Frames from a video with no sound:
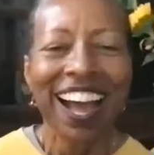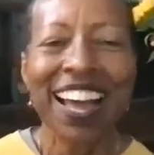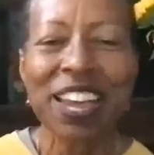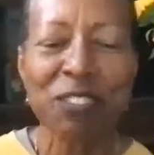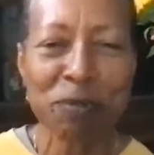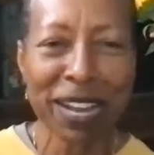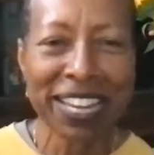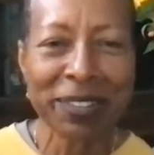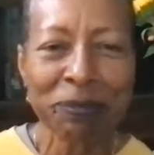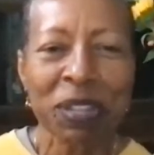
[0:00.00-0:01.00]
Hi,
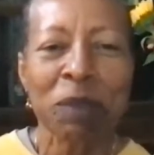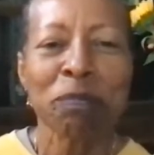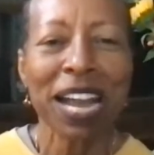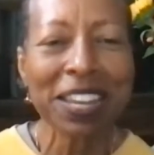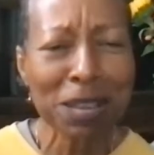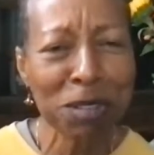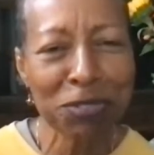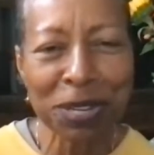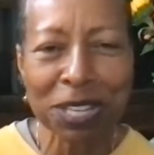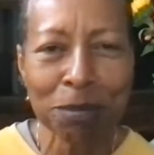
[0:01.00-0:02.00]
everybody. My name
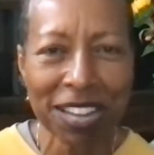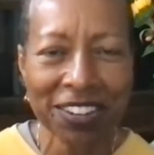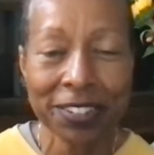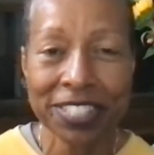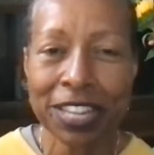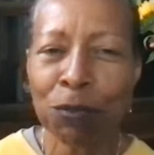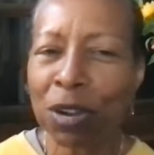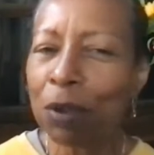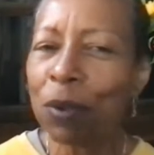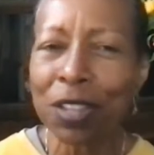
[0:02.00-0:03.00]
is Ricky Byers, and
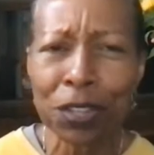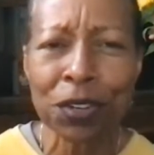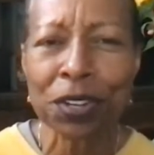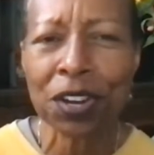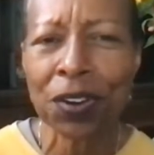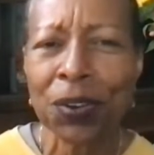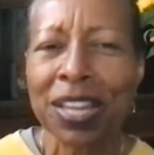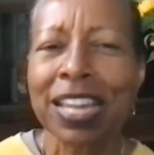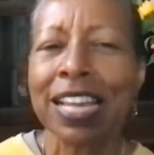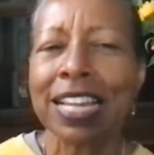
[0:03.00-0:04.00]
what I want you to know
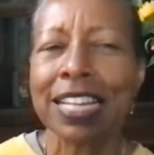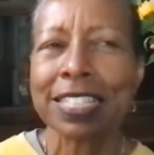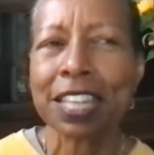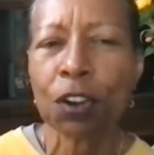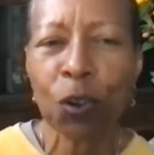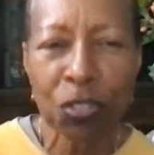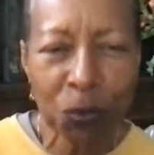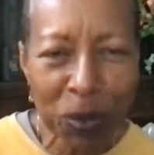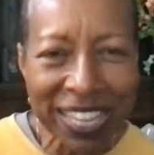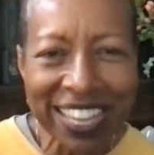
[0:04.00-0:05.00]
is that on the
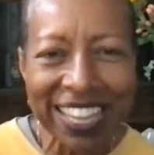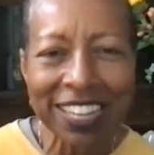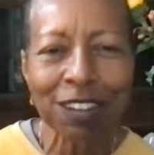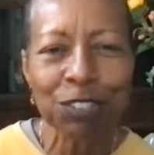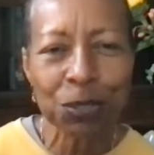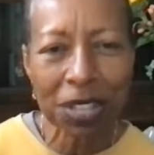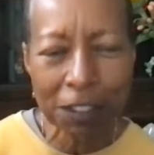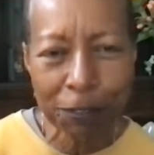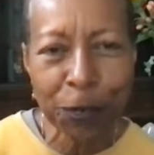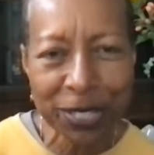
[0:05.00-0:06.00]
weekend of July
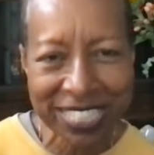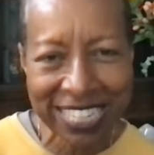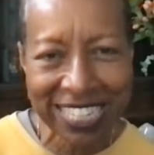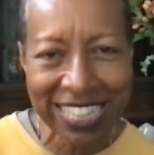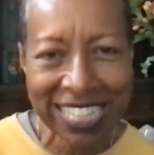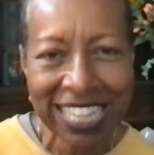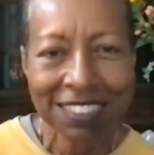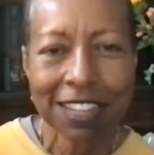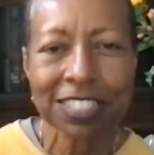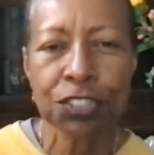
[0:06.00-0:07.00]
14th,
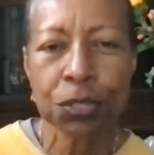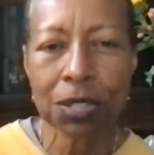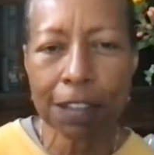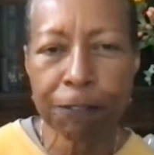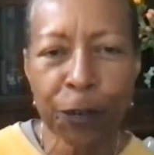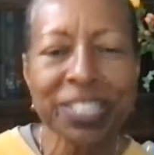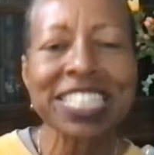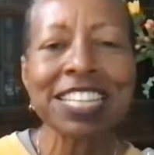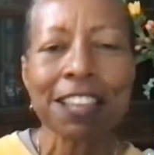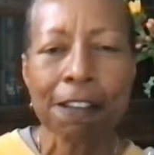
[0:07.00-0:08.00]
that's July
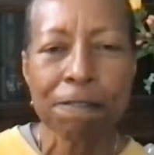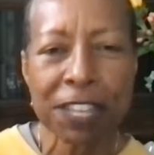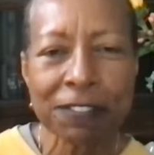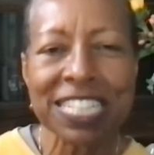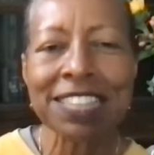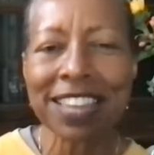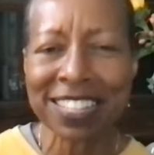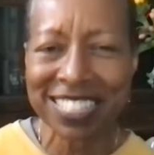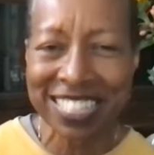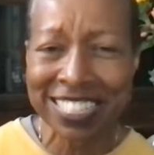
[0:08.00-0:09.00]
14th, 15th,
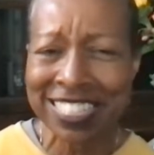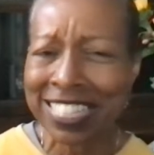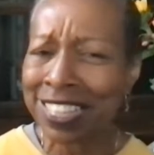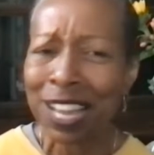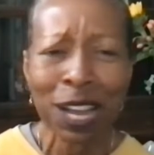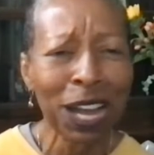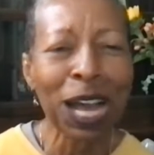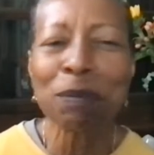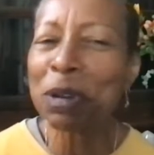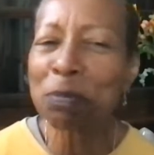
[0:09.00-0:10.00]
and 16th,
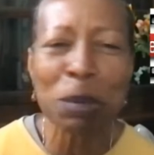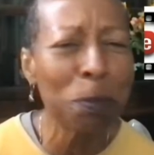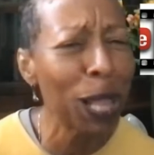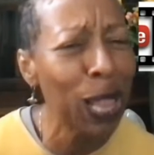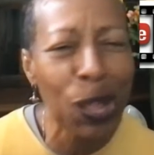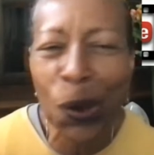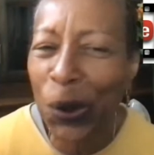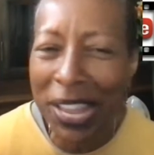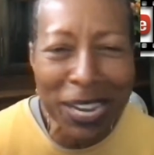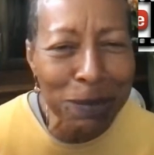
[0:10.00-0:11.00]
I'm going to be
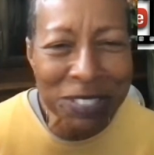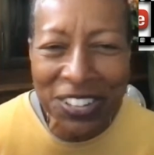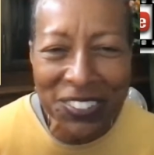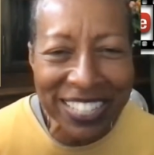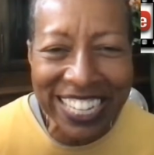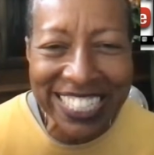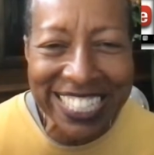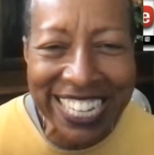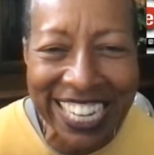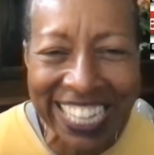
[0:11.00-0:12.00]
blowing up Salt Lake
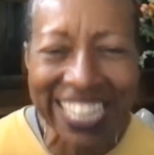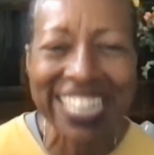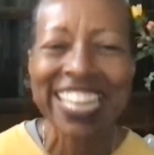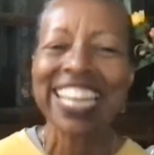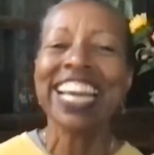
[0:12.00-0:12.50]
City.